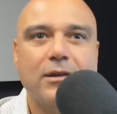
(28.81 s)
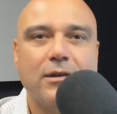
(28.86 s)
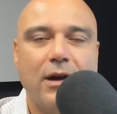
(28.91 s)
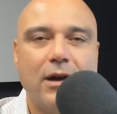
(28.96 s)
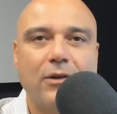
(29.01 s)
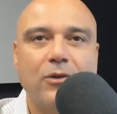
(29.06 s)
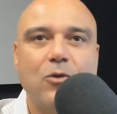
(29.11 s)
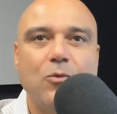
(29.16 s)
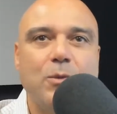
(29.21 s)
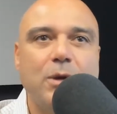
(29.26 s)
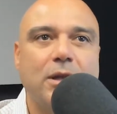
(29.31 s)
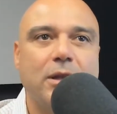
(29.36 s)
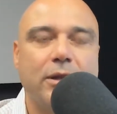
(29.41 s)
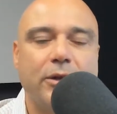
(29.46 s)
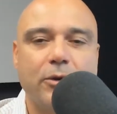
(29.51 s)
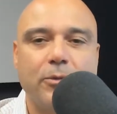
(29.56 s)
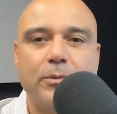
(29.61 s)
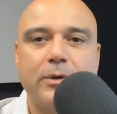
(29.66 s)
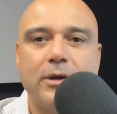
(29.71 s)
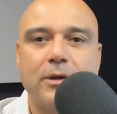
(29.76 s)
Talk to me a
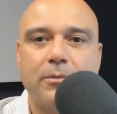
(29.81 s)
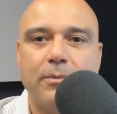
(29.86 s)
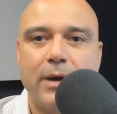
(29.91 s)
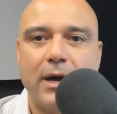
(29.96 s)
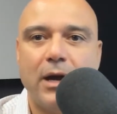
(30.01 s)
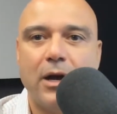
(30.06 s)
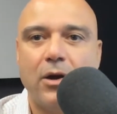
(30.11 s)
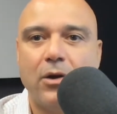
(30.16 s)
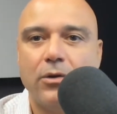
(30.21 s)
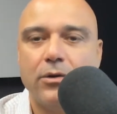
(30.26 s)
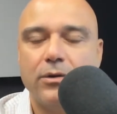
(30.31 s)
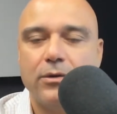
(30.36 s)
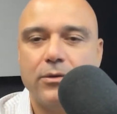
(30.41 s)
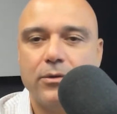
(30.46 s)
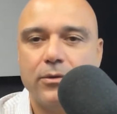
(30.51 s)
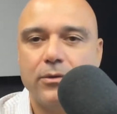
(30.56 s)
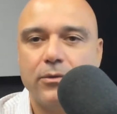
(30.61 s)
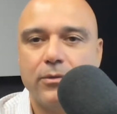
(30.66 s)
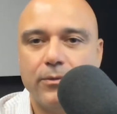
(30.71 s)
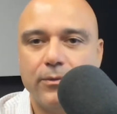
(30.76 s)
little bit about
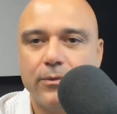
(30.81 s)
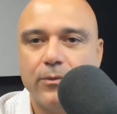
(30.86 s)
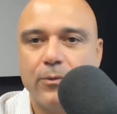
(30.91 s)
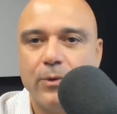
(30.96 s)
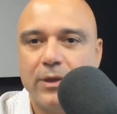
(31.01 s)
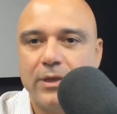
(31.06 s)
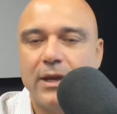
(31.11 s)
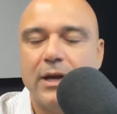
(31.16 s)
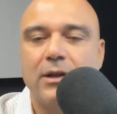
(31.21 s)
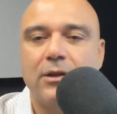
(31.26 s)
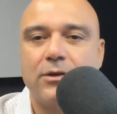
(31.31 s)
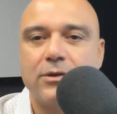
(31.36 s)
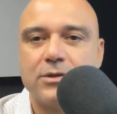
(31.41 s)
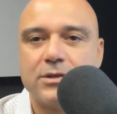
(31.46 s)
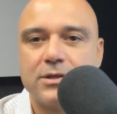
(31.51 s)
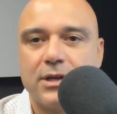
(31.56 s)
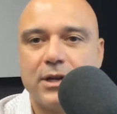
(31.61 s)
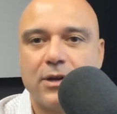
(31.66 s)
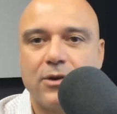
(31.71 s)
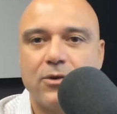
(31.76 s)
what that
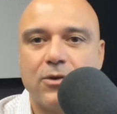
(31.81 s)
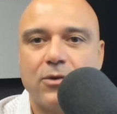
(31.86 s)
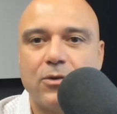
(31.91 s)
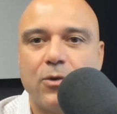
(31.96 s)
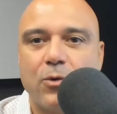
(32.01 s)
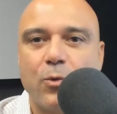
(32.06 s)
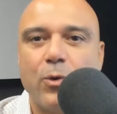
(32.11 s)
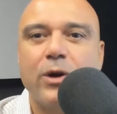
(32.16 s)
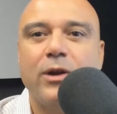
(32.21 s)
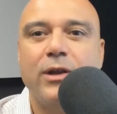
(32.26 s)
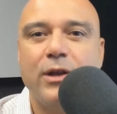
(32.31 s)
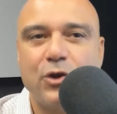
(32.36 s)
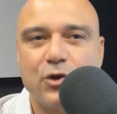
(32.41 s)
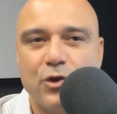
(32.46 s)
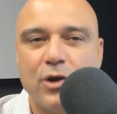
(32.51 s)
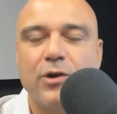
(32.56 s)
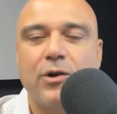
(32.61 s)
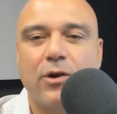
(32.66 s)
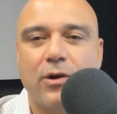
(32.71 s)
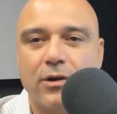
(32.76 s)
looks like, or what are they
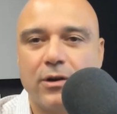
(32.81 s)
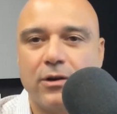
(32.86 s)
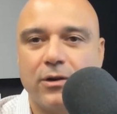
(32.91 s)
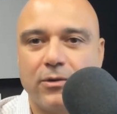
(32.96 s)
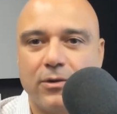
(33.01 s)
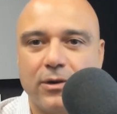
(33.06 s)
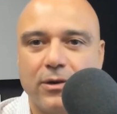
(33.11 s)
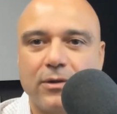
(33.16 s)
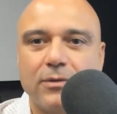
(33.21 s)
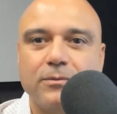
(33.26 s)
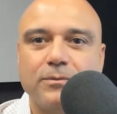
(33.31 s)
trying to argue here?